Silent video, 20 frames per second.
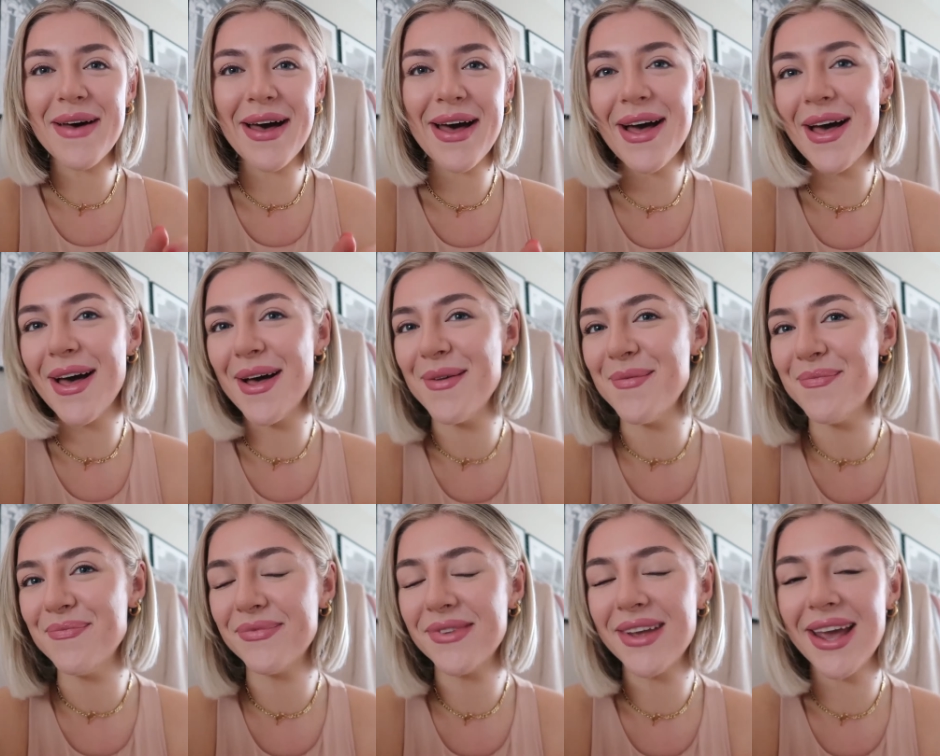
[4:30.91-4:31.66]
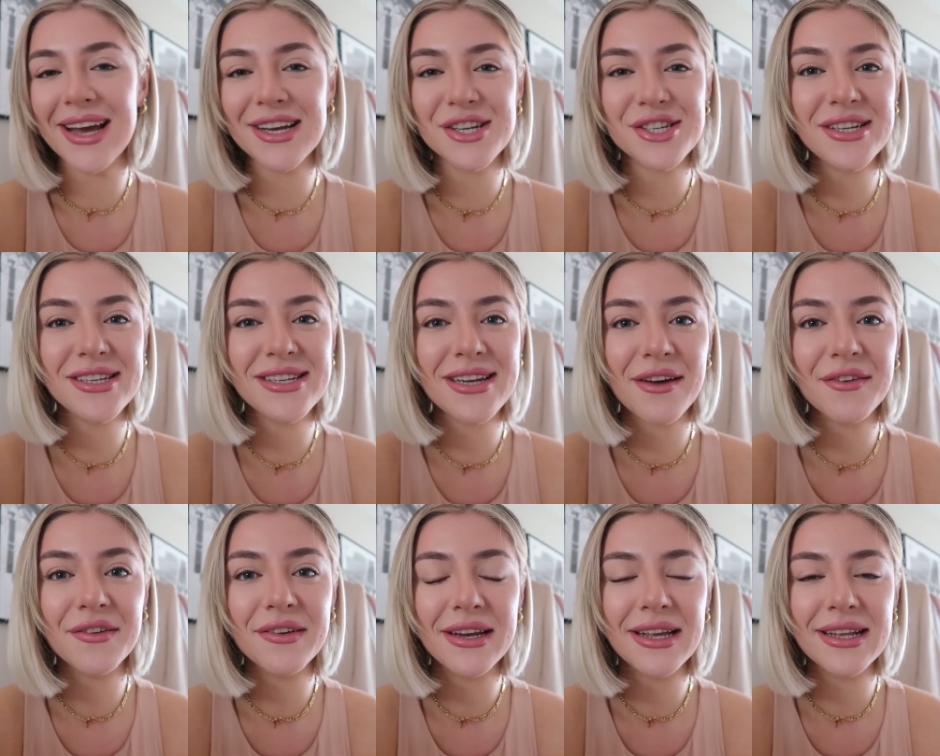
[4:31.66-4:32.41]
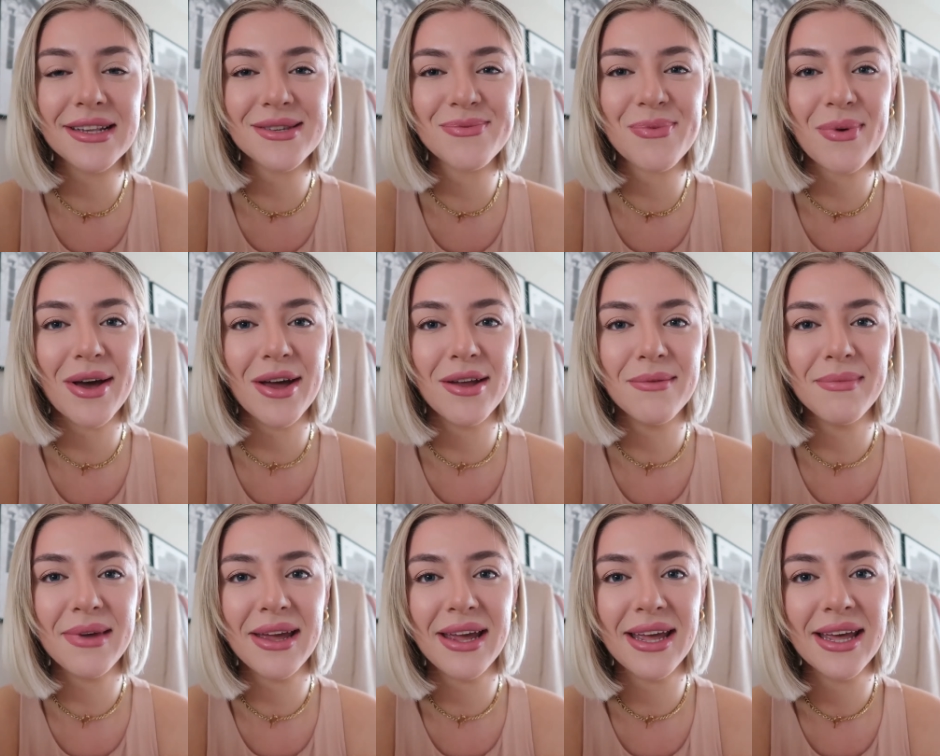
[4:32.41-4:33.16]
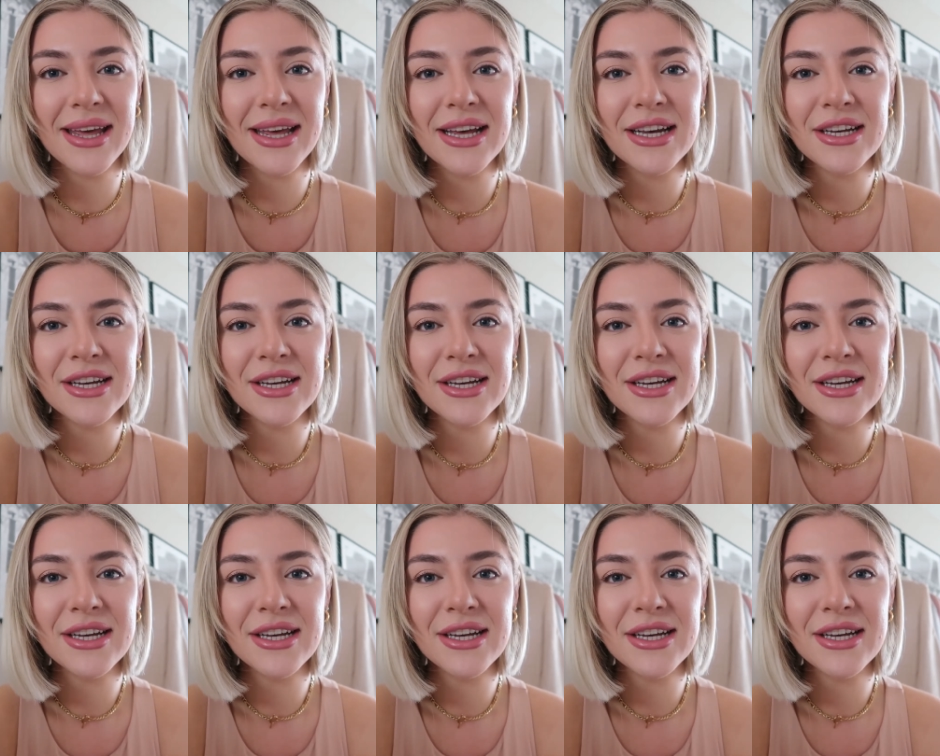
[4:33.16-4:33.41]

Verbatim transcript: But yeah, she definitely inspired me